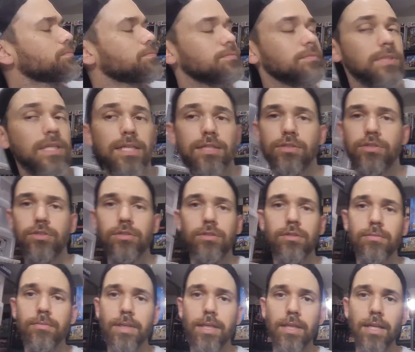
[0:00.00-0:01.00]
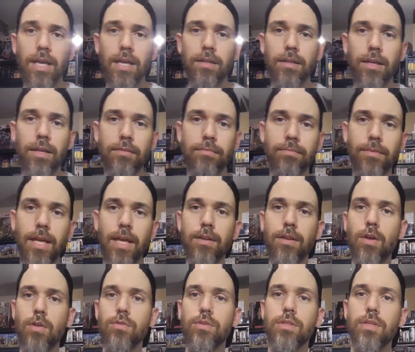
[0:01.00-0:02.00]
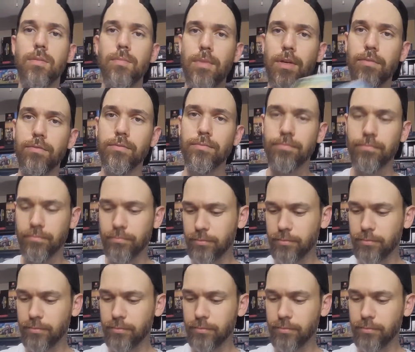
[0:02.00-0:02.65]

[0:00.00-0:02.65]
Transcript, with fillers: I'm not sure, man. I, I, I know some of them.